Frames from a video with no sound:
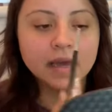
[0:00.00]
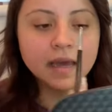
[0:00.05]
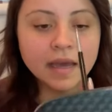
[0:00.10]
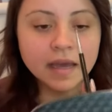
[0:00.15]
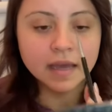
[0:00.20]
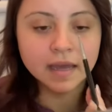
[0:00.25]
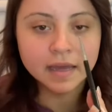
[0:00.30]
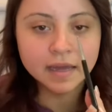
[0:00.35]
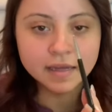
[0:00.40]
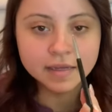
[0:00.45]

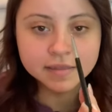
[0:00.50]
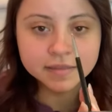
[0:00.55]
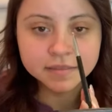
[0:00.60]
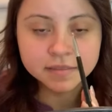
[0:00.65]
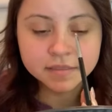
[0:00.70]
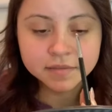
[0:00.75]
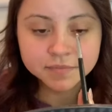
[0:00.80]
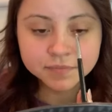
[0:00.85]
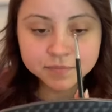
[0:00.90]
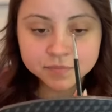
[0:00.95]

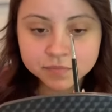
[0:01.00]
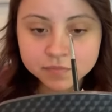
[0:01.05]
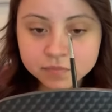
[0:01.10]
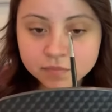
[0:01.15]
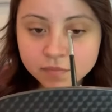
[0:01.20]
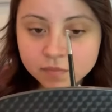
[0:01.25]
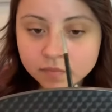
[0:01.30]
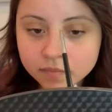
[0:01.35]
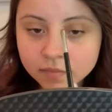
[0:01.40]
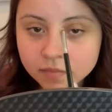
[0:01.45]
and
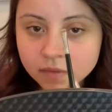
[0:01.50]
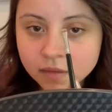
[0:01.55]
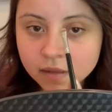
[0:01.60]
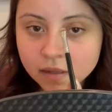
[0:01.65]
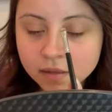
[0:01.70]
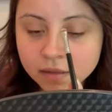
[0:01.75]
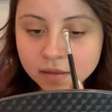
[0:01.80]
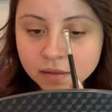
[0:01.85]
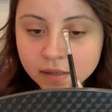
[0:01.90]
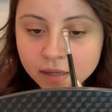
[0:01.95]

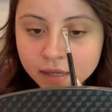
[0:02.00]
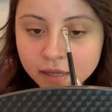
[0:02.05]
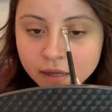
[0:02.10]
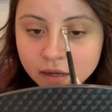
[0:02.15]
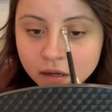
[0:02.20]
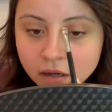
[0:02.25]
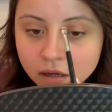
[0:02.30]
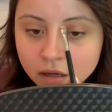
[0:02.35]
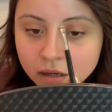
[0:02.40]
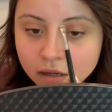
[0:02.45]
they
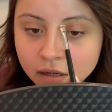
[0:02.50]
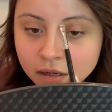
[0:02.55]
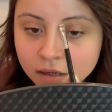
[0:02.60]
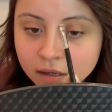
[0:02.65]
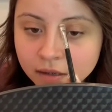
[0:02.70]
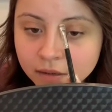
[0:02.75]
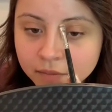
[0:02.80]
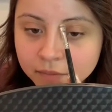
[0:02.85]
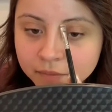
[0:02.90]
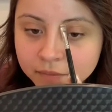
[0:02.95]
are
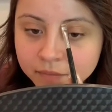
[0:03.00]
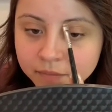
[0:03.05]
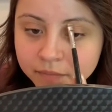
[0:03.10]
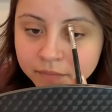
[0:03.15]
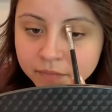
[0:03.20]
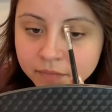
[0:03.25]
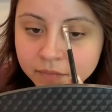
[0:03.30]
um,